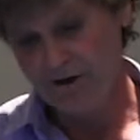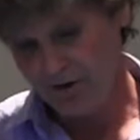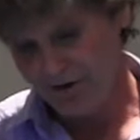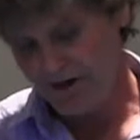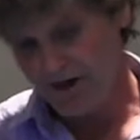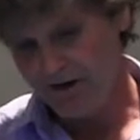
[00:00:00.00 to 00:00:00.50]

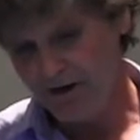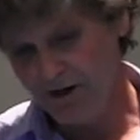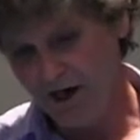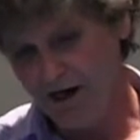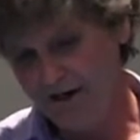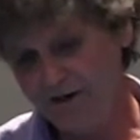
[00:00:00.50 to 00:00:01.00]
You see other
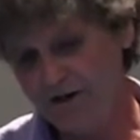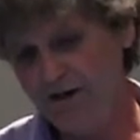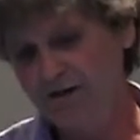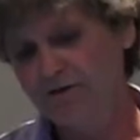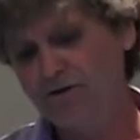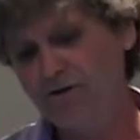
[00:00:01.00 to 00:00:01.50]
lines
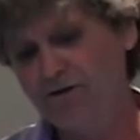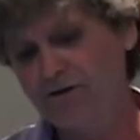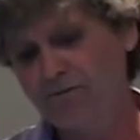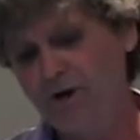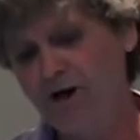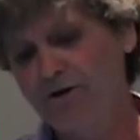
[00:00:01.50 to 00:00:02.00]
here, so there's
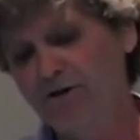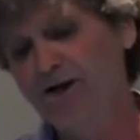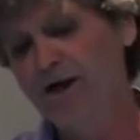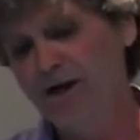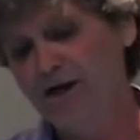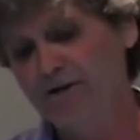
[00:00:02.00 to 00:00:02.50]
some other
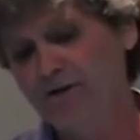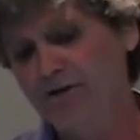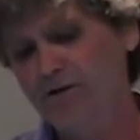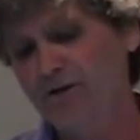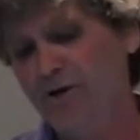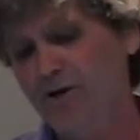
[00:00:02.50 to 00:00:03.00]
data to
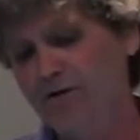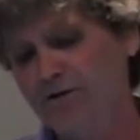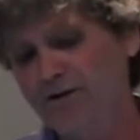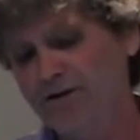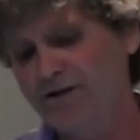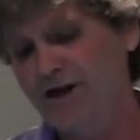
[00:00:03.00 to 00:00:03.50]
the north
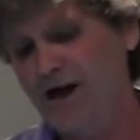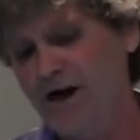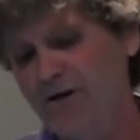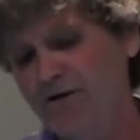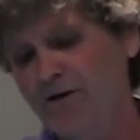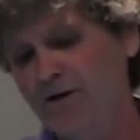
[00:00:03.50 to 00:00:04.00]
and the
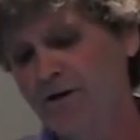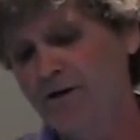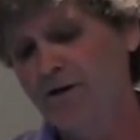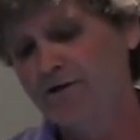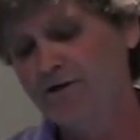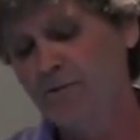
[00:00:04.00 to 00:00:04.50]
south,
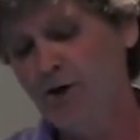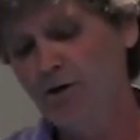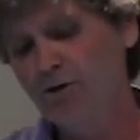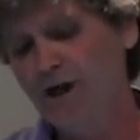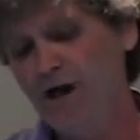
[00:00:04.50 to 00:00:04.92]
some old